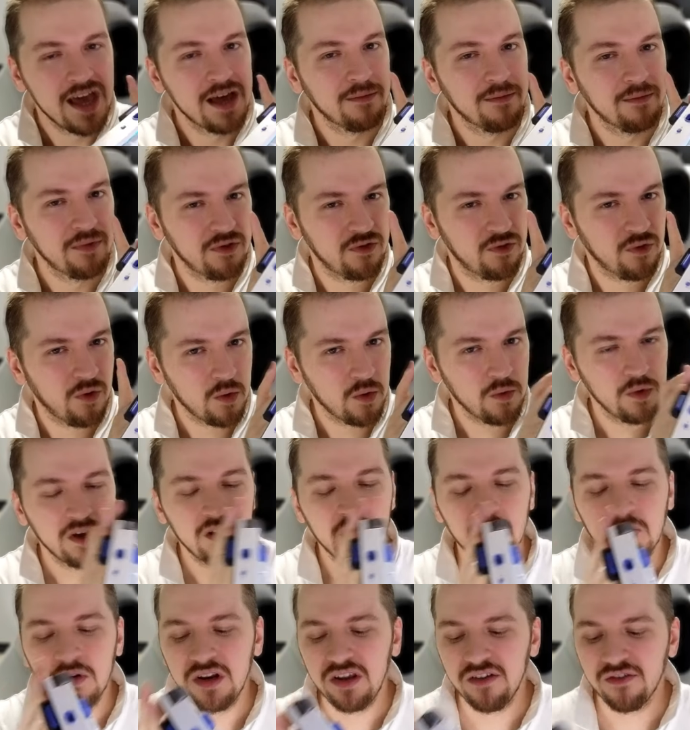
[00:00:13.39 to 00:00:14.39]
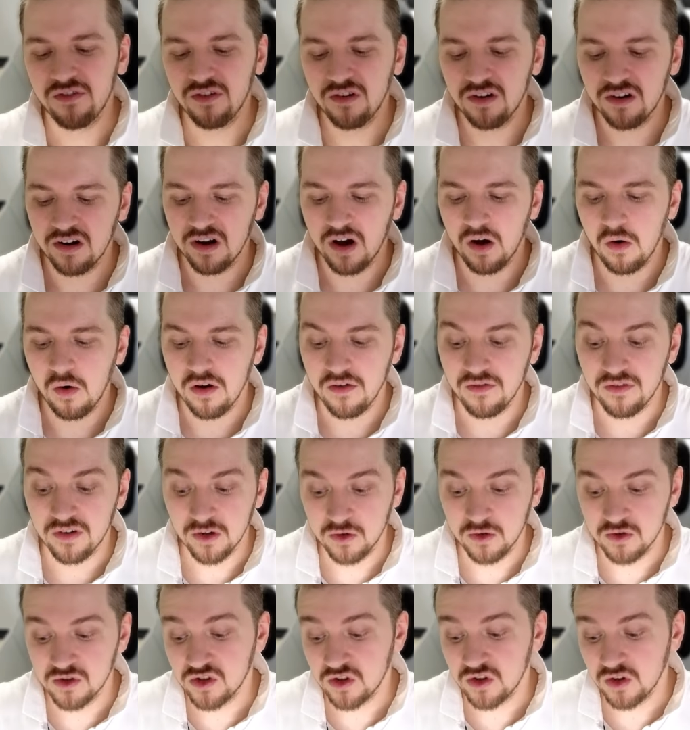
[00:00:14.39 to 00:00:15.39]
Before we go any further, however,
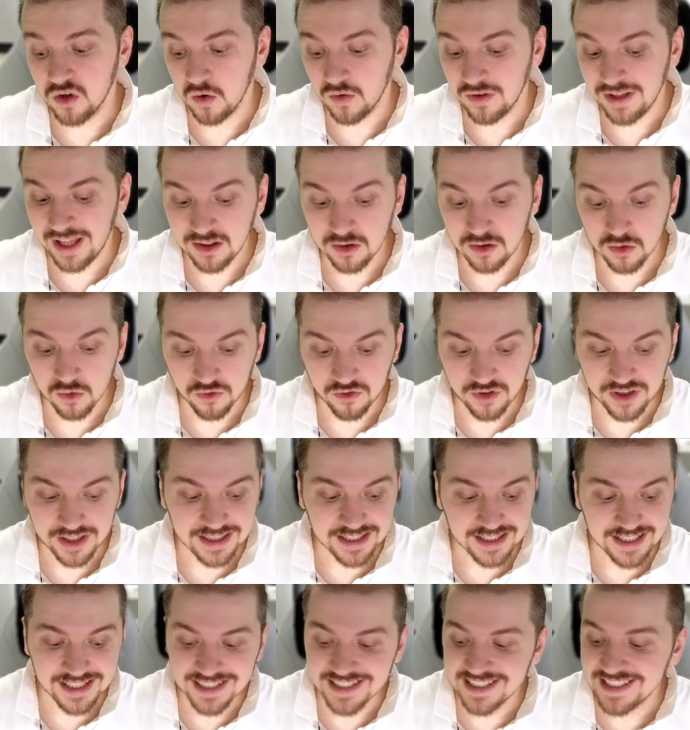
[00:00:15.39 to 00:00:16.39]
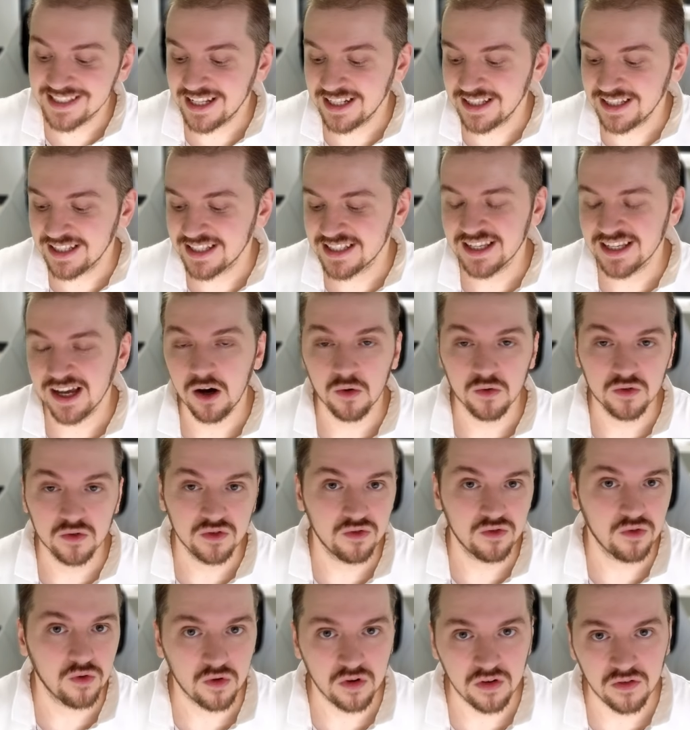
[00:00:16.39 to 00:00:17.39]
you should know that NuPhy did send this out
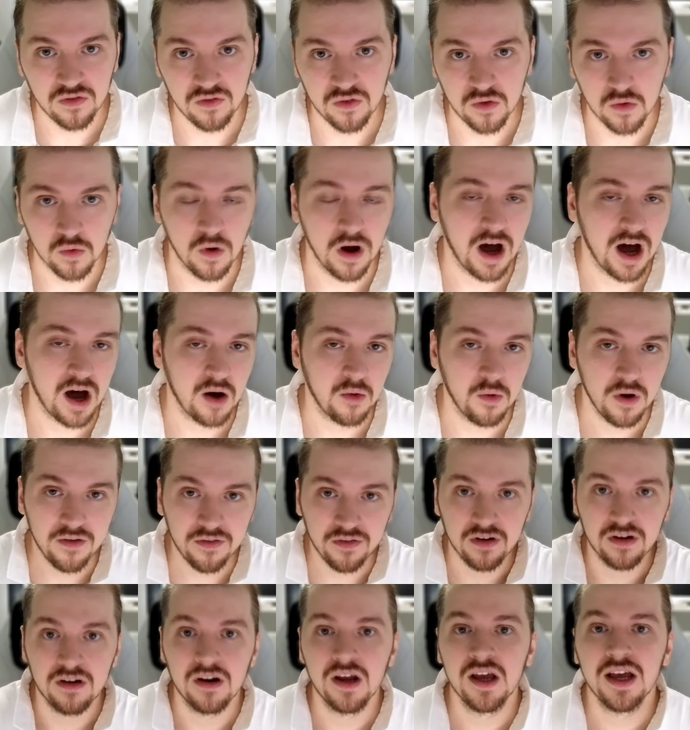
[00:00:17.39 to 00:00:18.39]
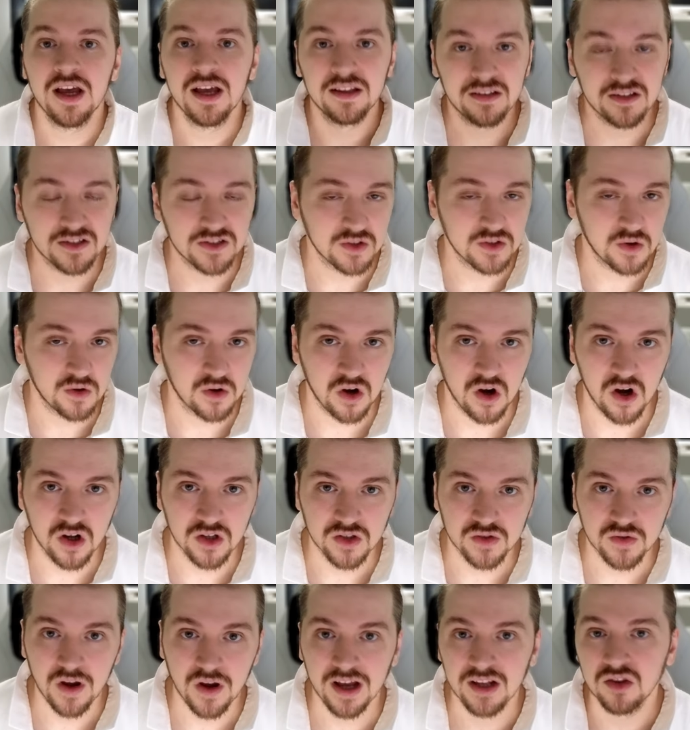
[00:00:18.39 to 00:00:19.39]
for review. However, there's no
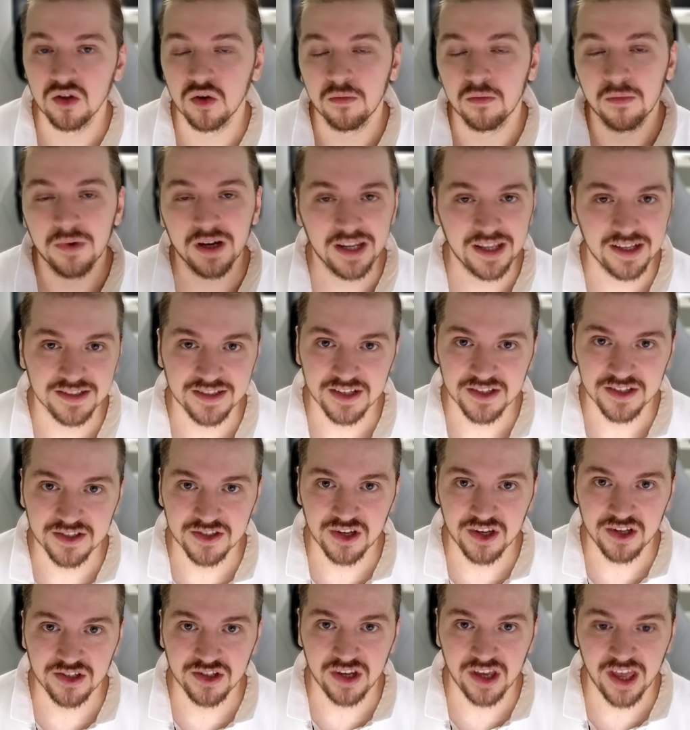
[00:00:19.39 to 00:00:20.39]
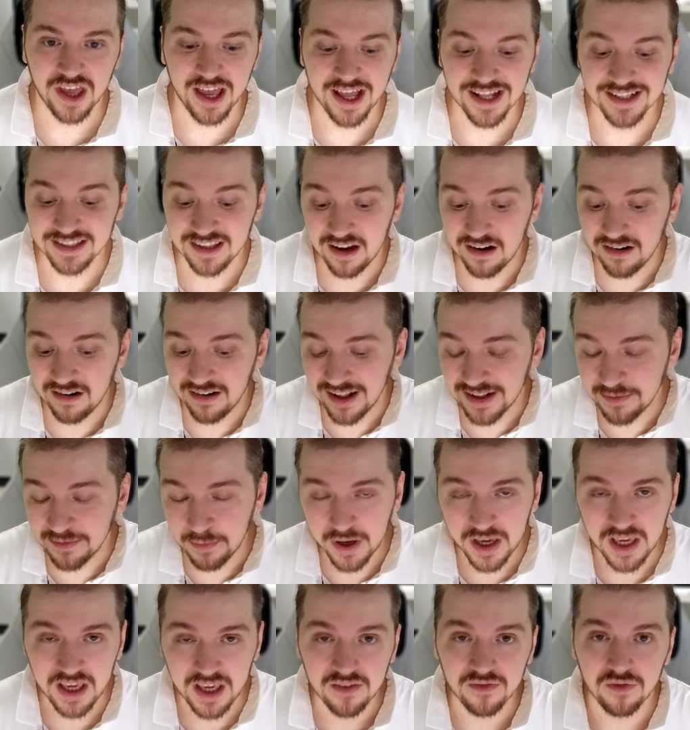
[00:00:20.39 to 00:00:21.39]
contract, no money is exchanging hands, they are not
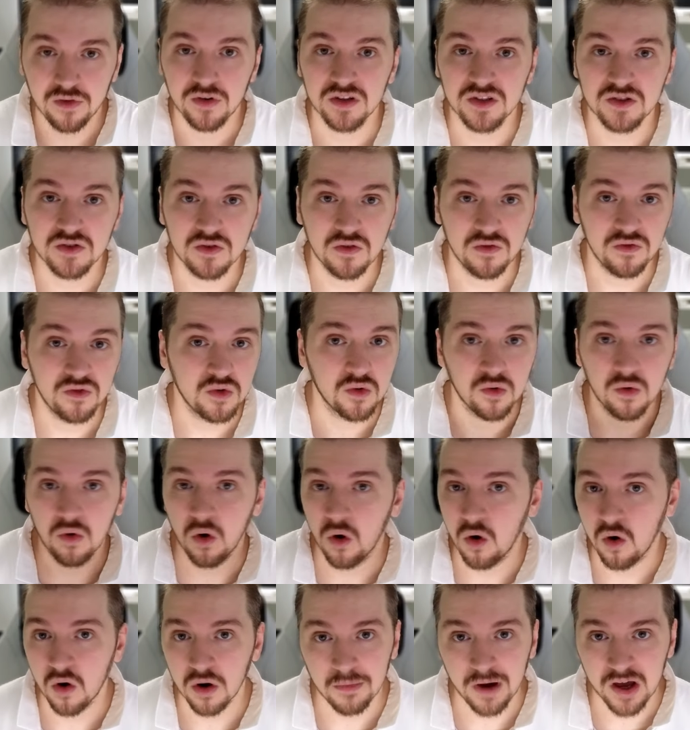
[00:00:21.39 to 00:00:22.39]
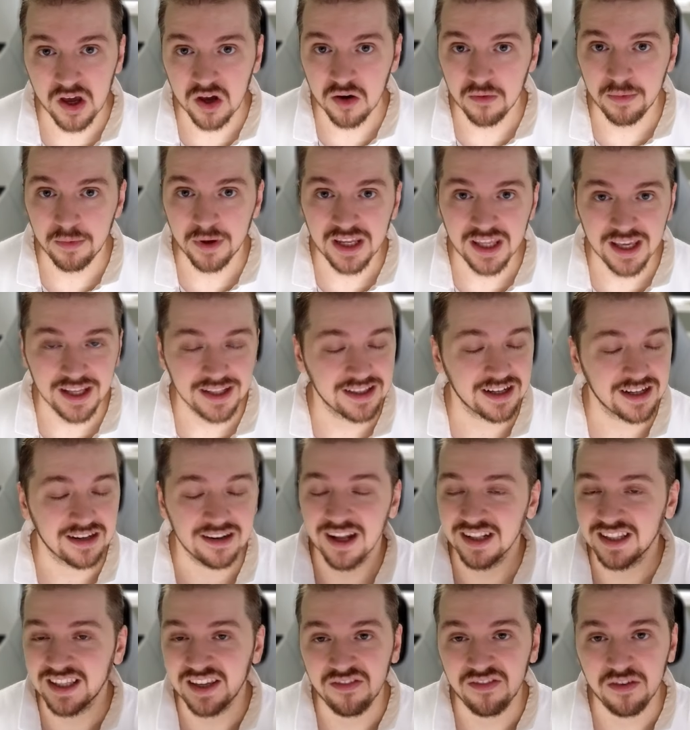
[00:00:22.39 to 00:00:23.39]
paying for this review or my opinion, they're
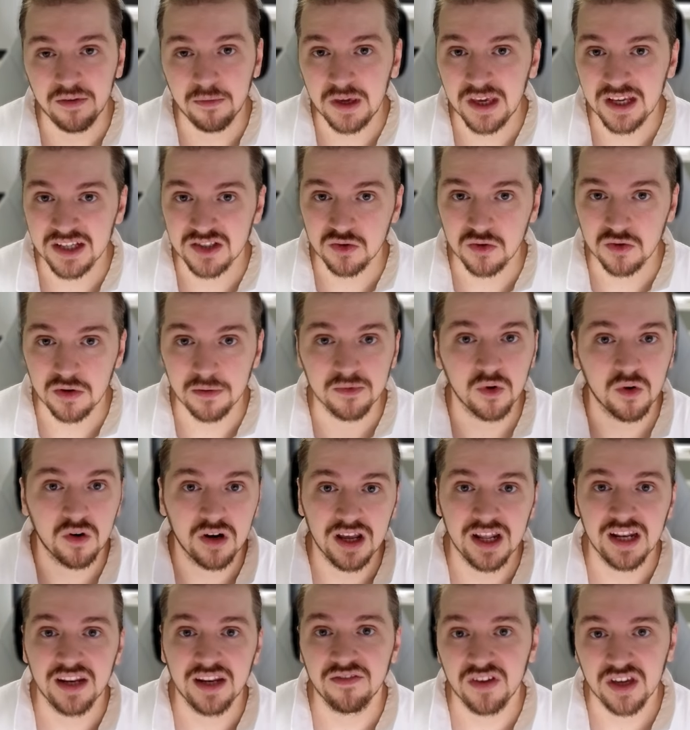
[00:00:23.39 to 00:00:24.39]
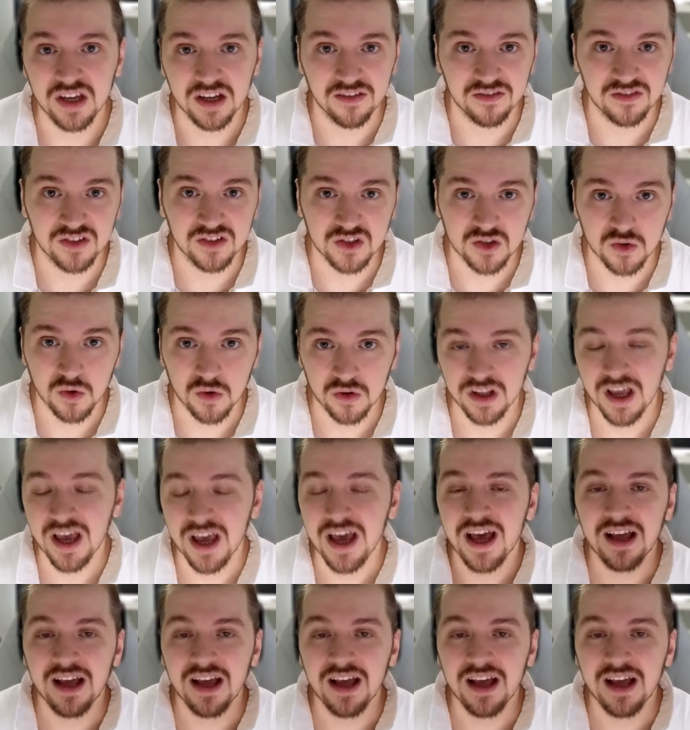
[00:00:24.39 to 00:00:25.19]
not giving me a script or anything of the sort.